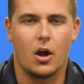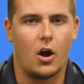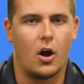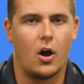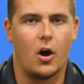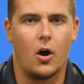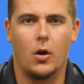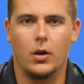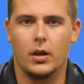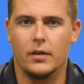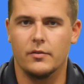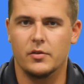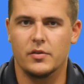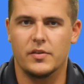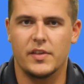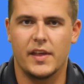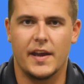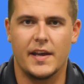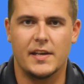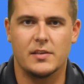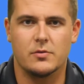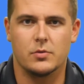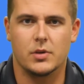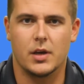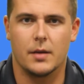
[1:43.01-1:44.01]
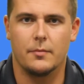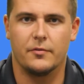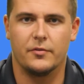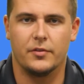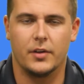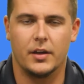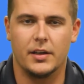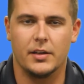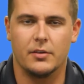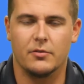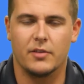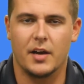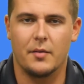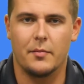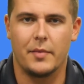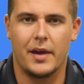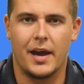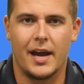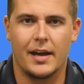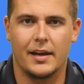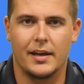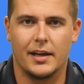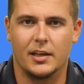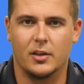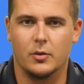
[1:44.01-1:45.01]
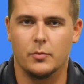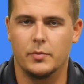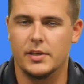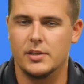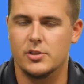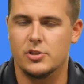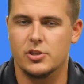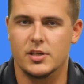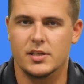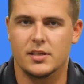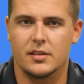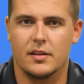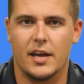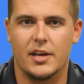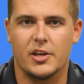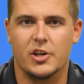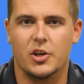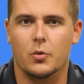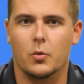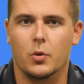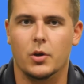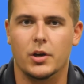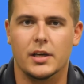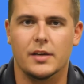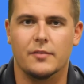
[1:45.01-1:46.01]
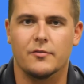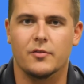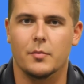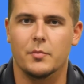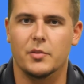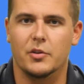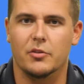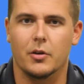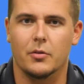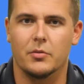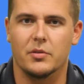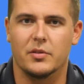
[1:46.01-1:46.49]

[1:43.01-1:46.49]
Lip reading: All of your things will come flooding right back and it'll be just like you're working from your own